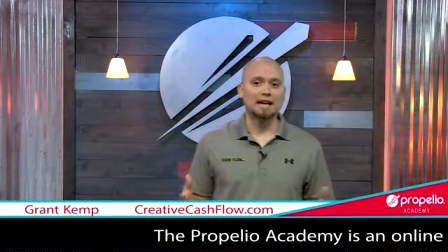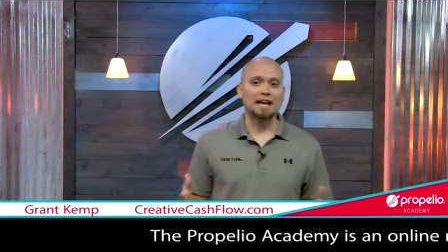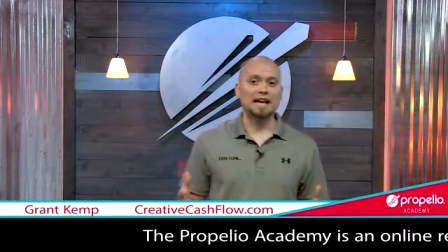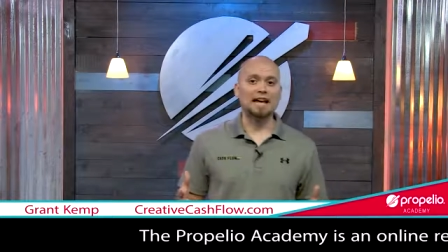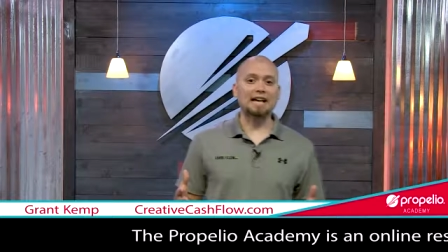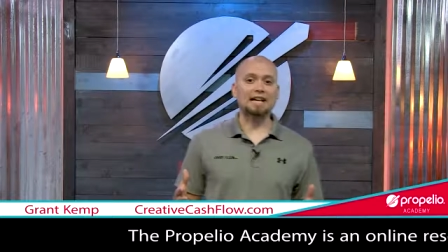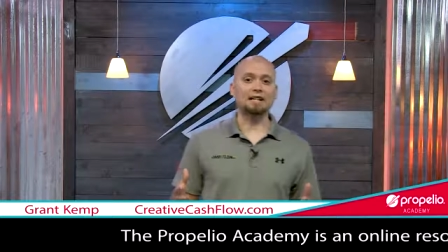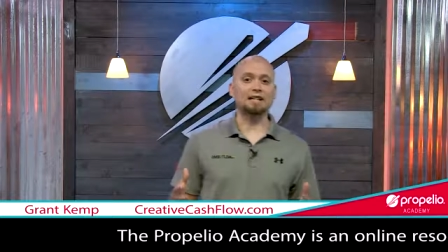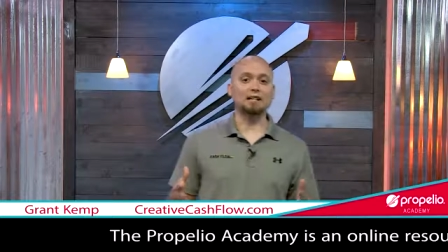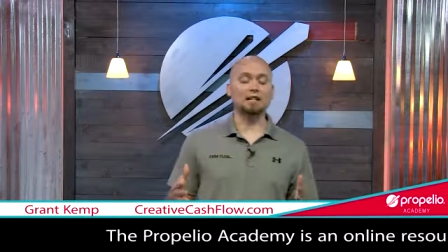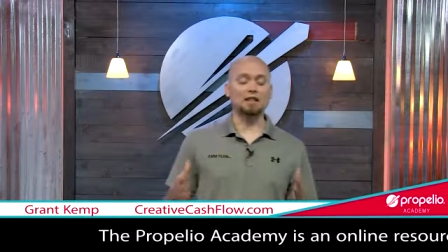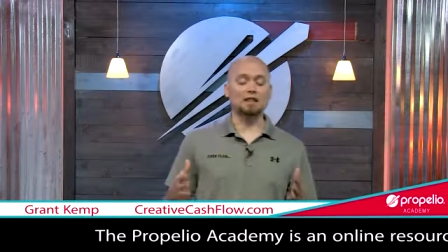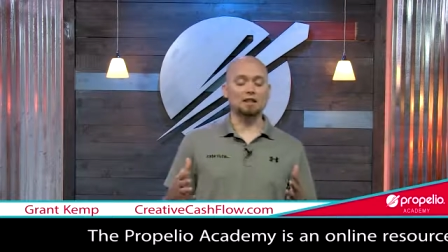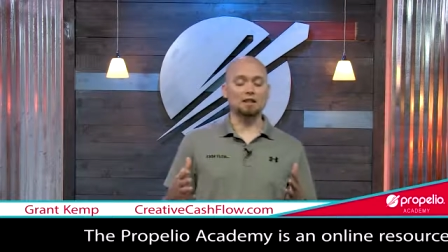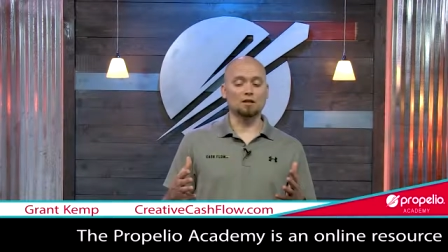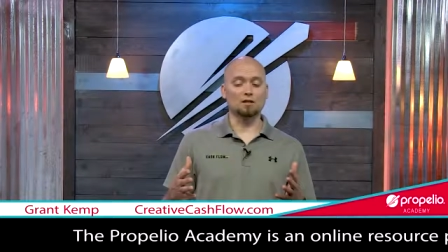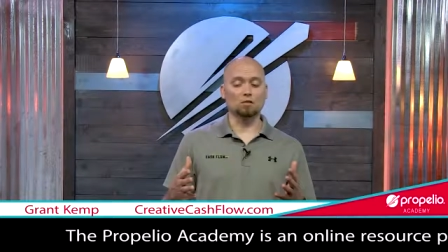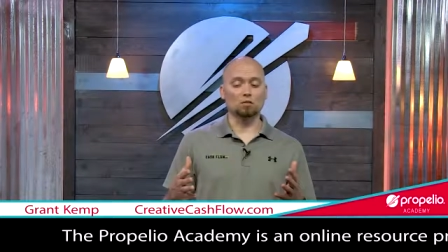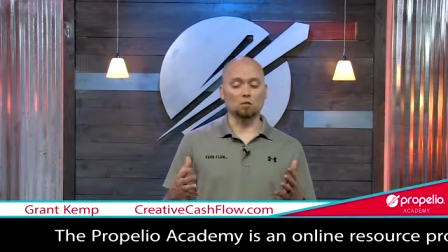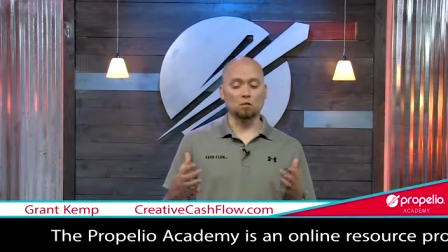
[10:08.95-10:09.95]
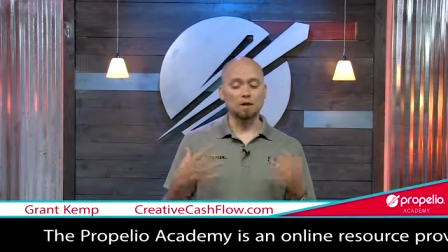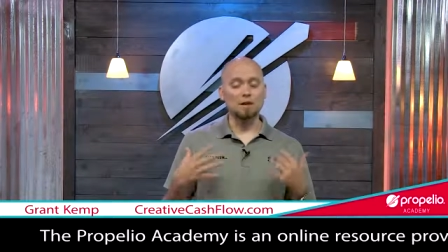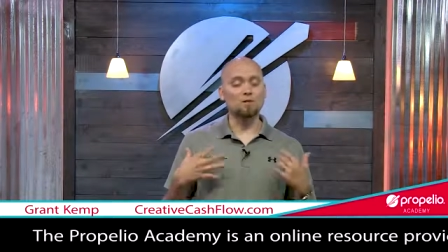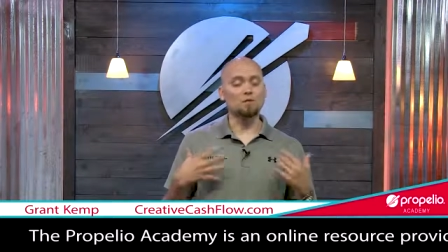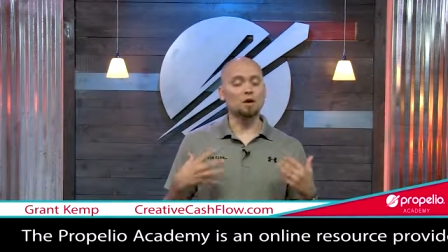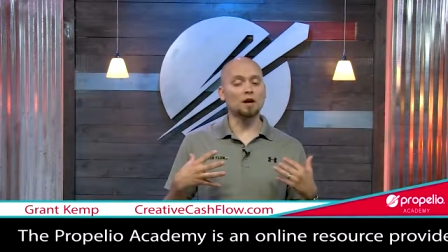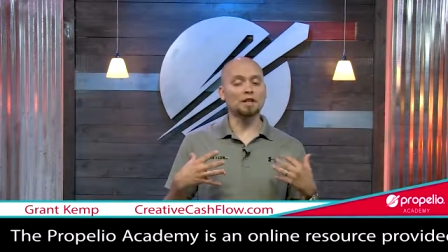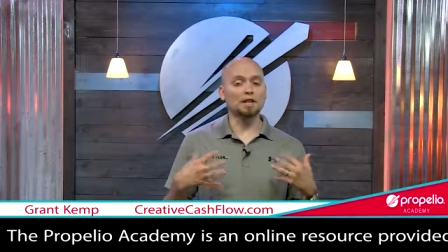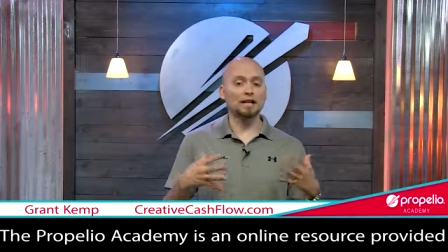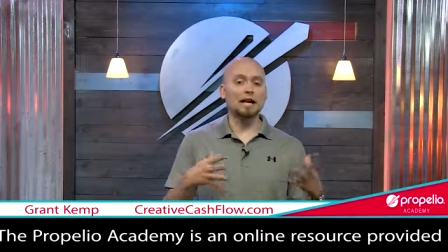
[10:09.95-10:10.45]
And we
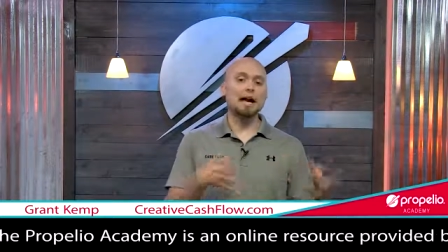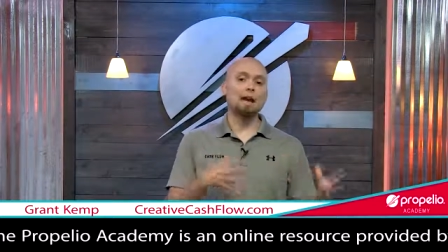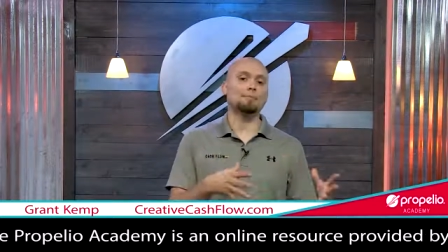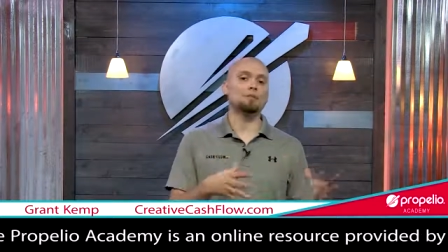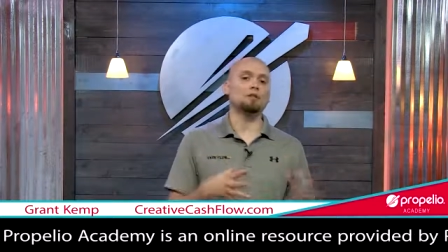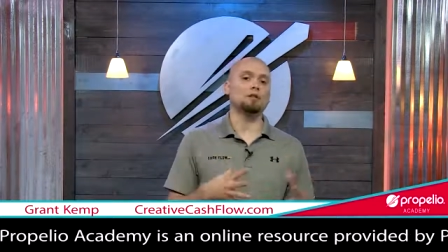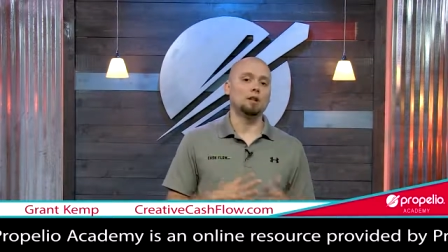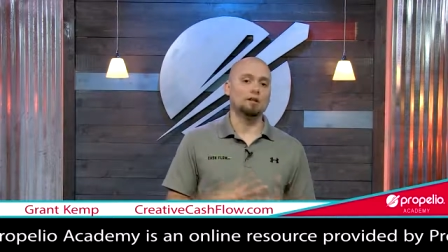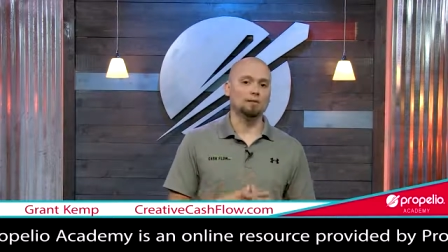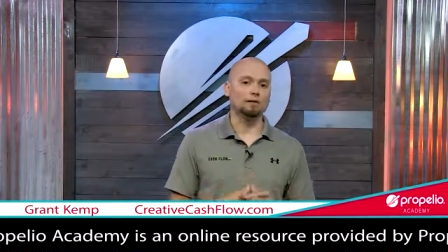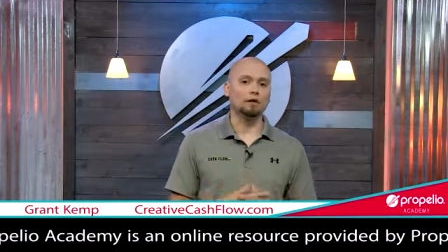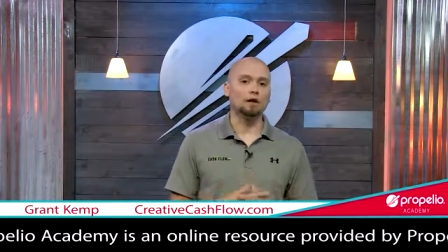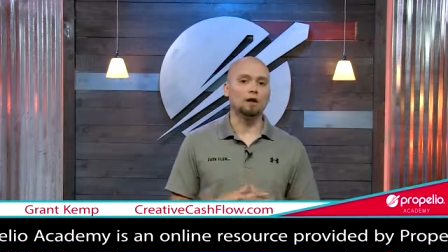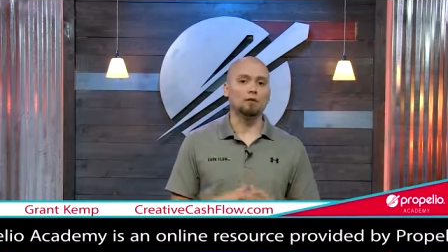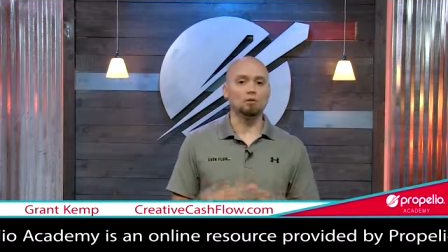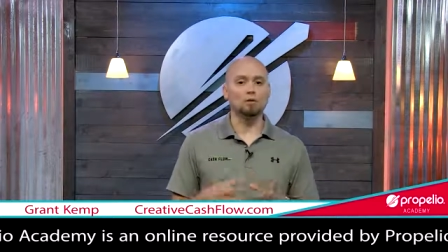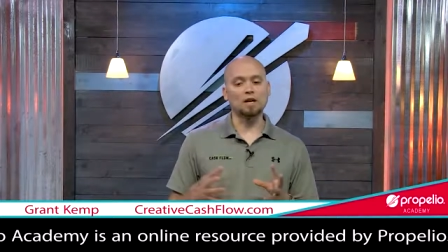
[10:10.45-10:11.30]
want the capital up front.